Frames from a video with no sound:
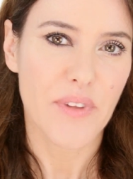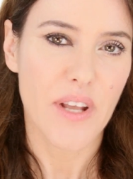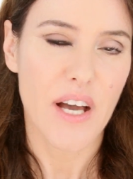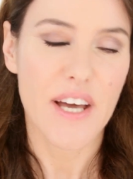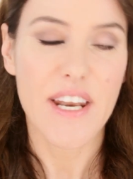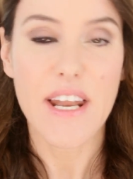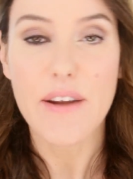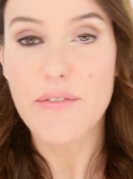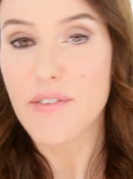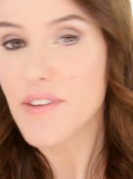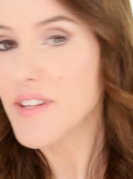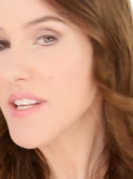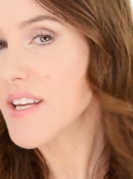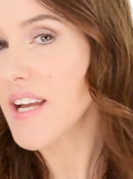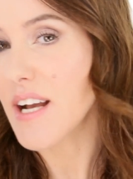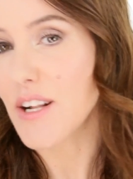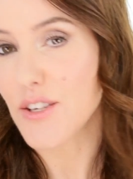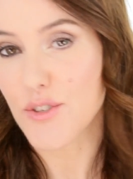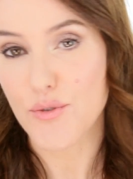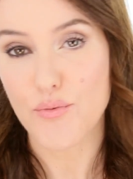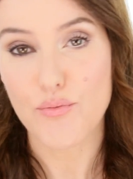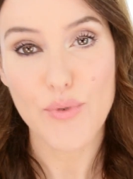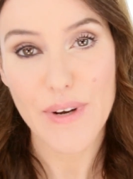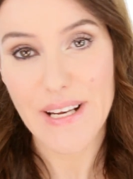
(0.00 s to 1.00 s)
And everything
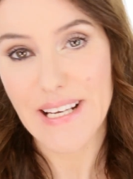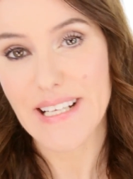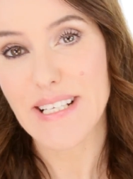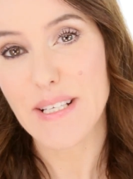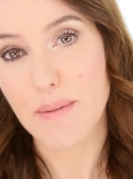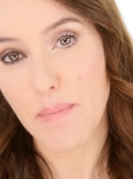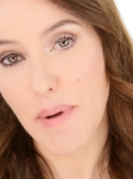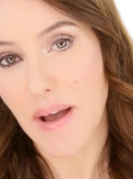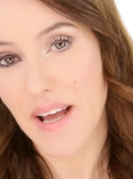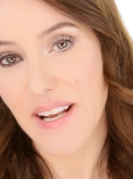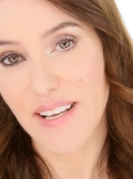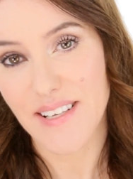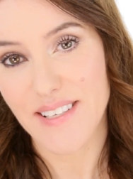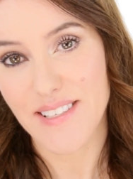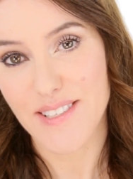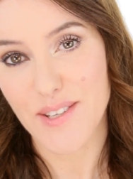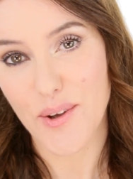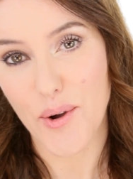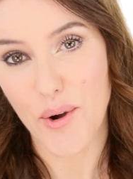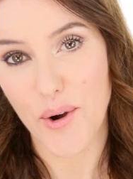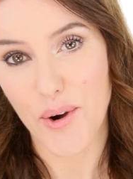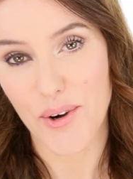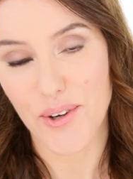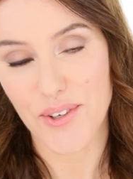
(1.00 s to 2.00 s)
else really depends
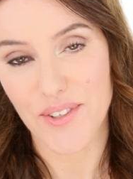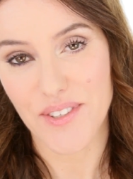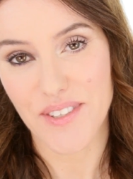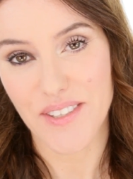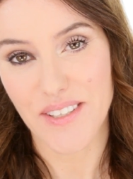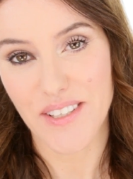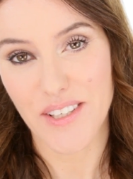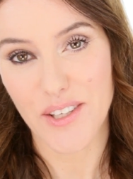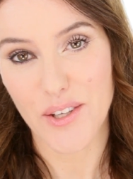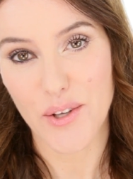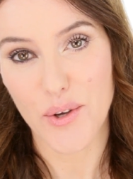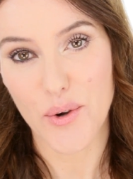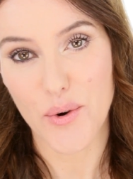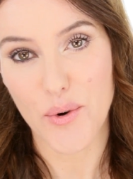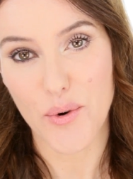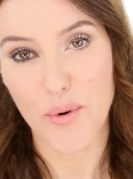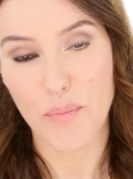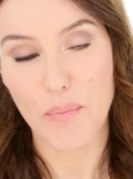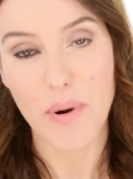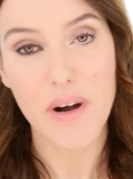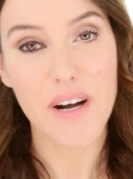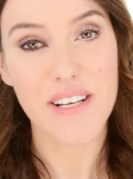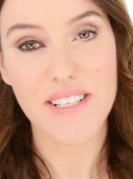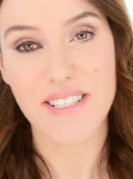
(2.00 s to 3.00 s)
on your
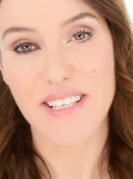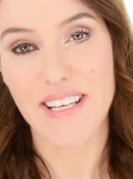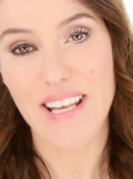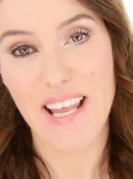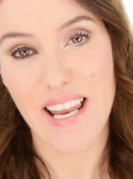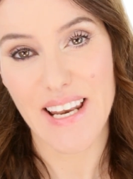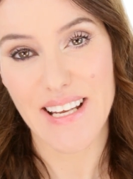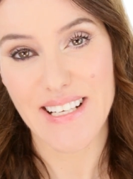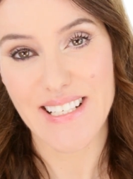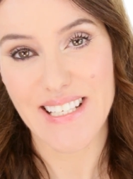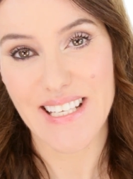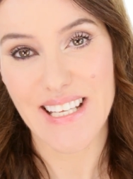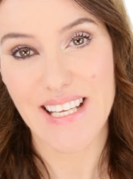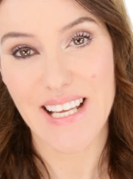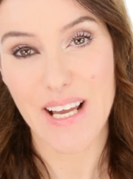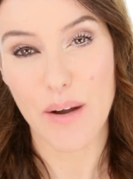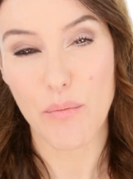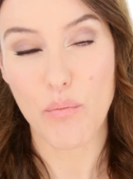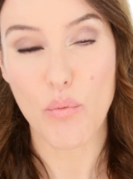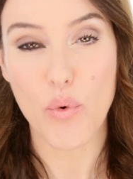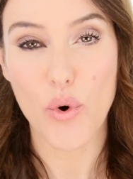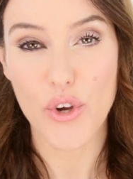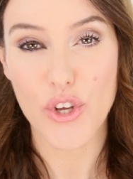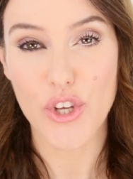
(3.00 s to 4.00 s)
personality
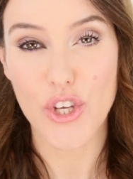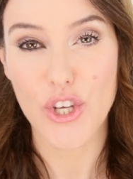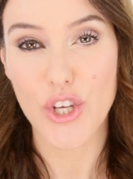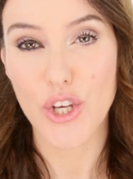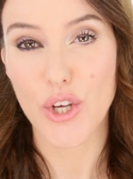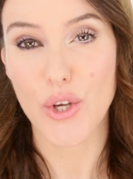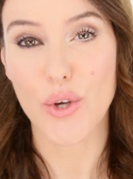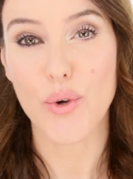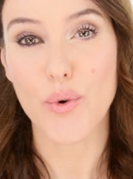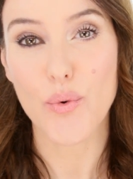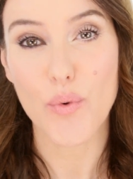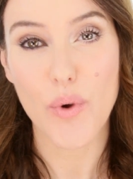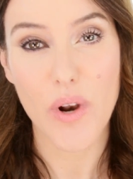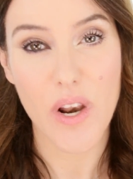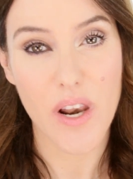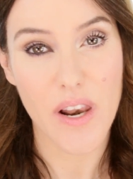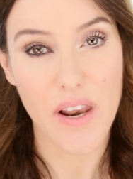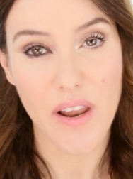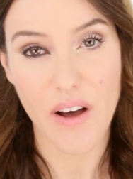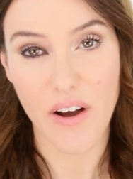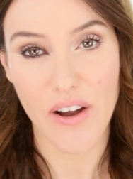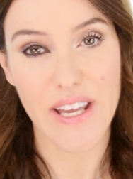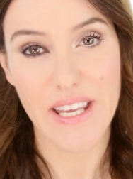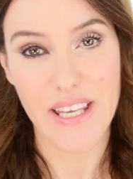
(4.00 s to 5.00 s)
and what you
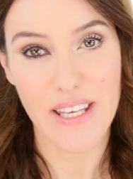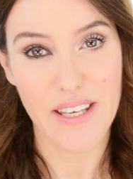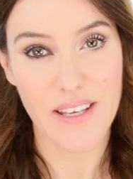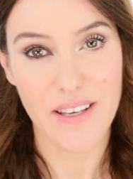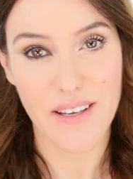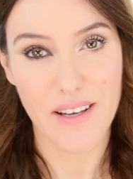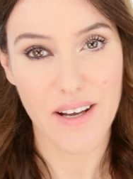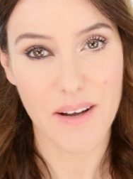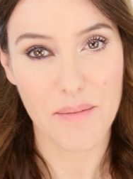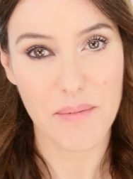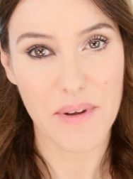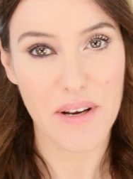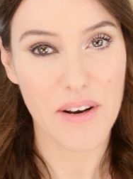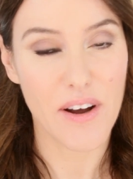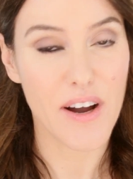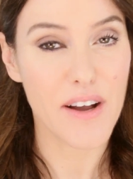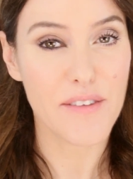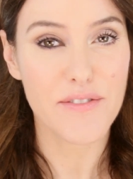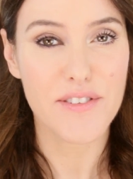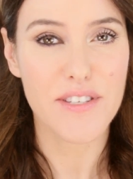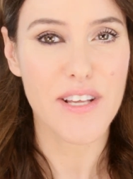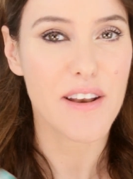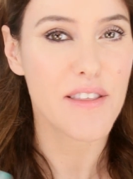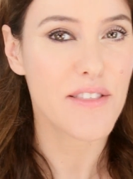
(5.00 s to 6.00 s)
like. I mean,
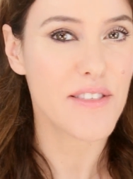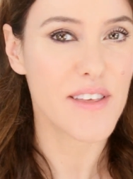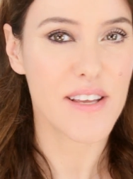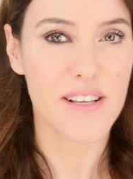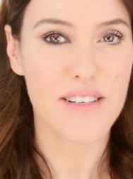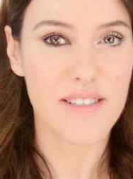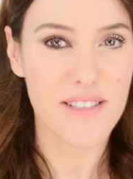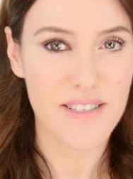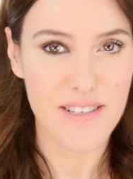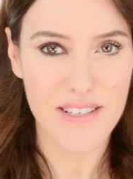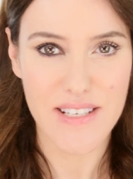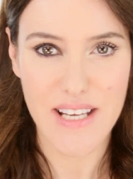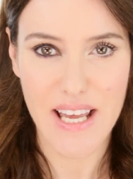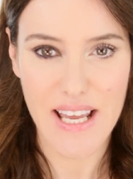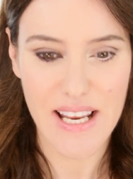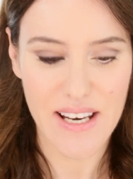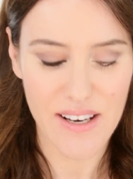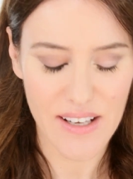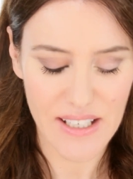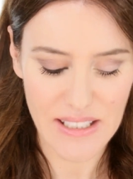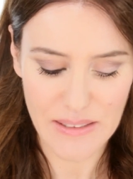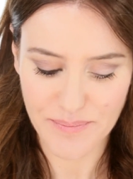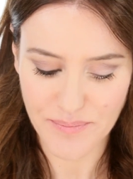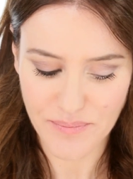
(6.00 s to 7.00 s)
I've said things today
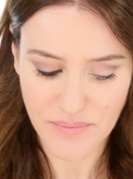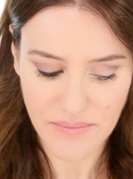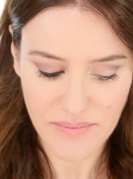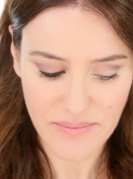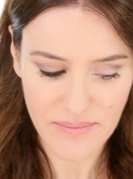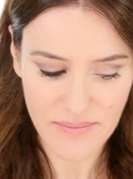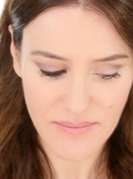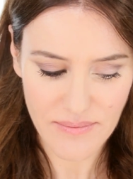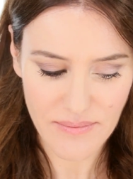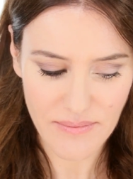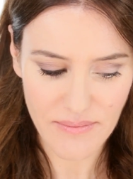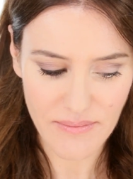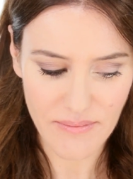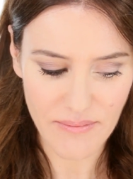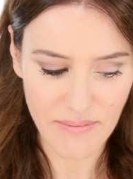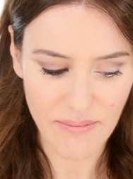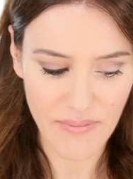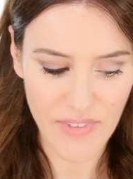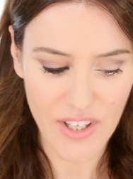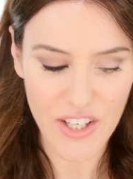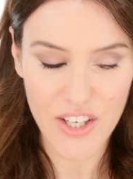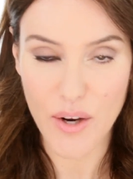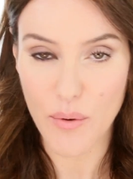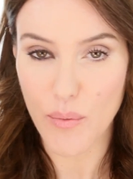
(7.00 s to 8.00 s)
like,
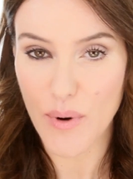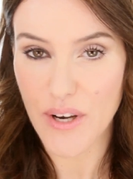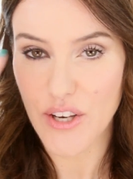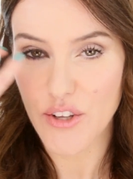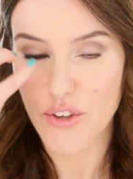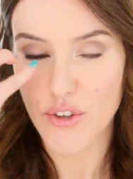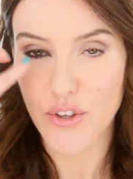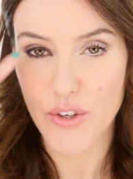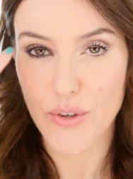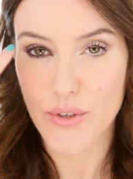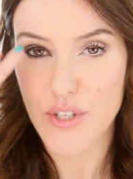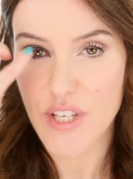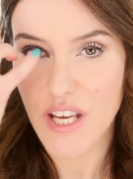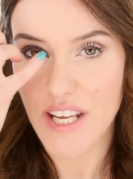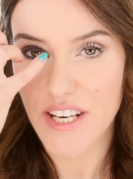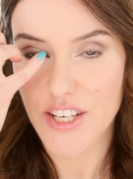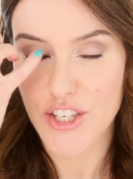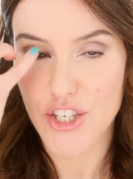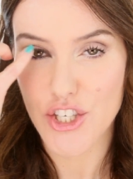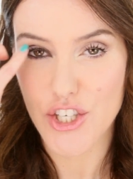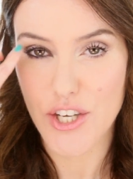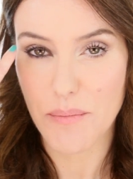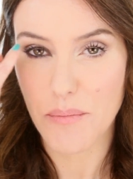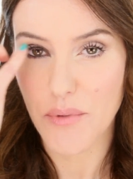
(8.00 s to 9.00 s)
you know, when you use kind of
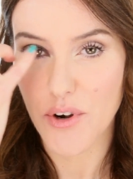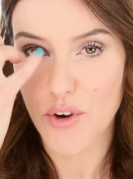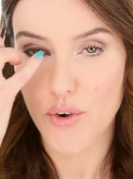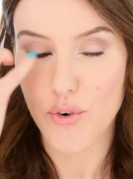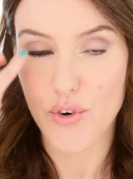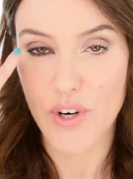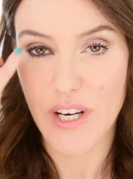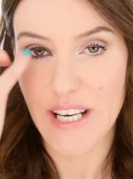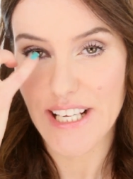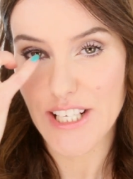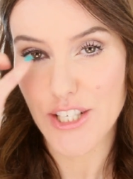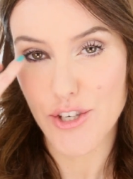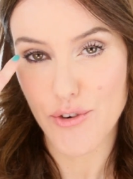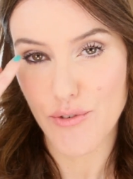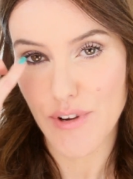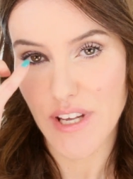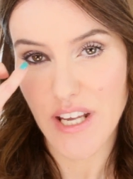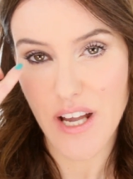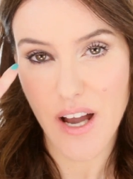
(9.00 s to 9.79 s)
shimmery or glittery